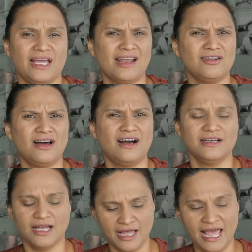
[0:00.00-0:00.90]

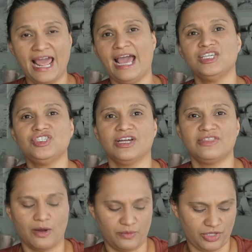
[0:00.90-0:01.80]
catalog and share
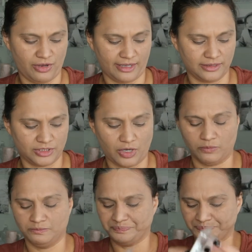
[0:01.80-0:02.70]
that with you guys. So,